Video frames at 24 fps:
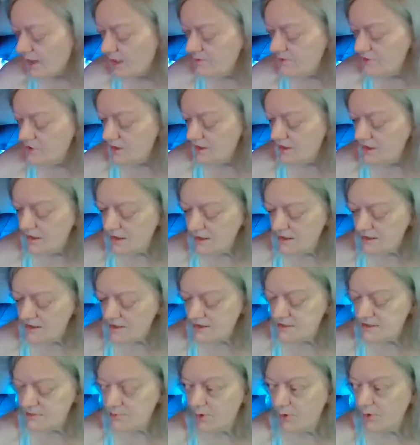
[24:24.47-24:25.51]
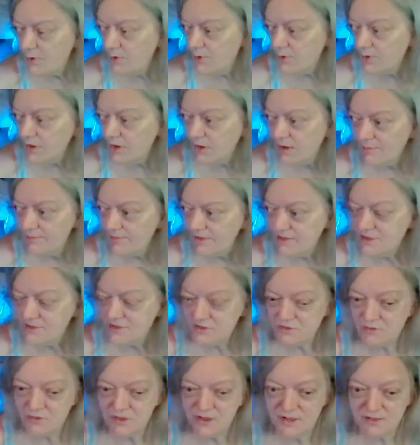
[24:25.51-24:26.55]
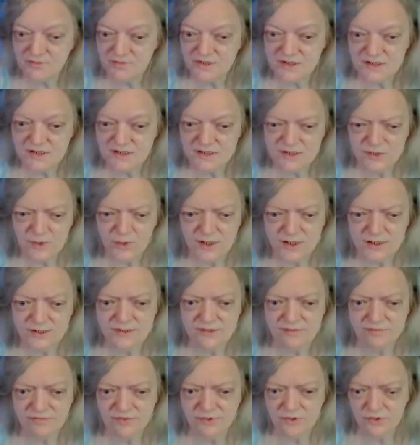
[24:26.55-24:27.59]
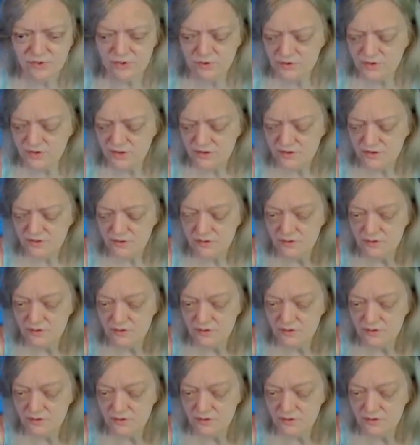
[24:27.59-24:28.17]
I'm trying not to smoke on my streams, and it's quite difficult.